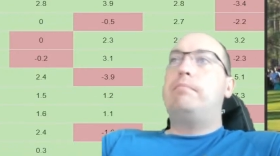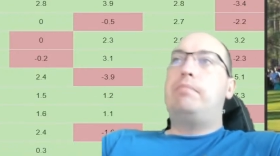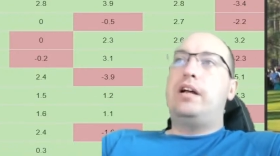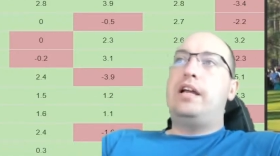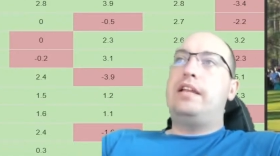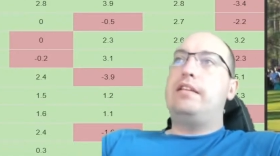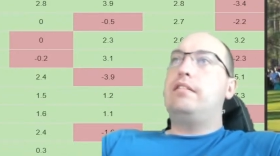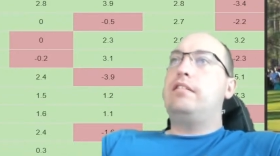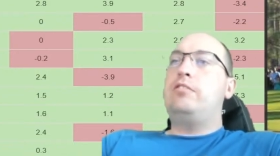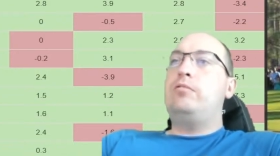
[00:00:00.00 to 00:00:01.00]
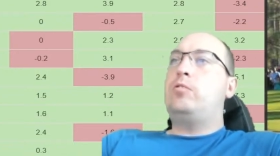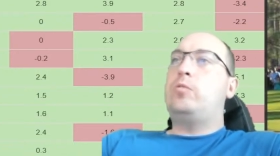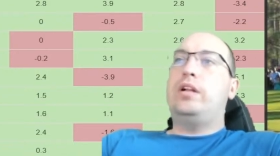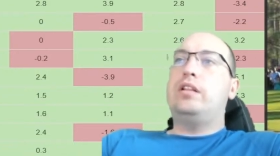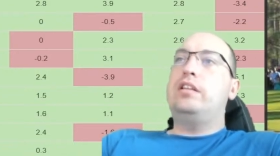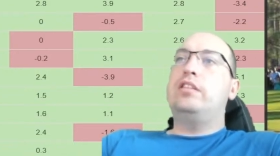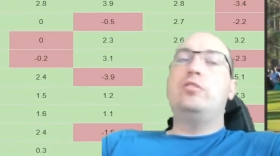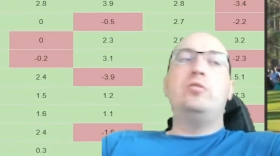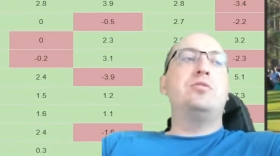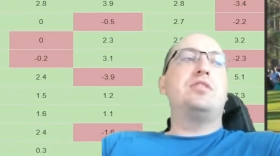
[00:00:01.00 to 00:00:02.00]
but you quickly
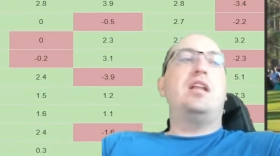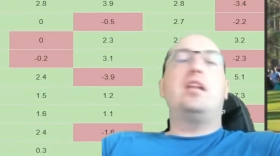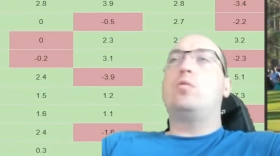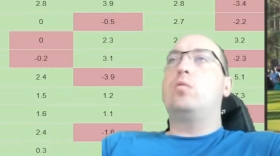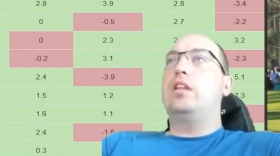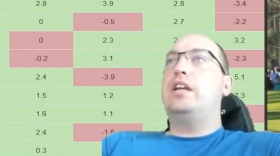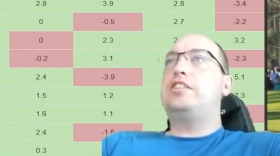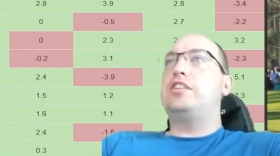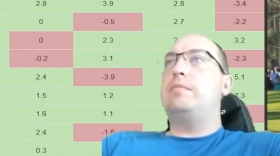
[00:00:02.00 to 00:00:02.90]
lose a lot of correlation.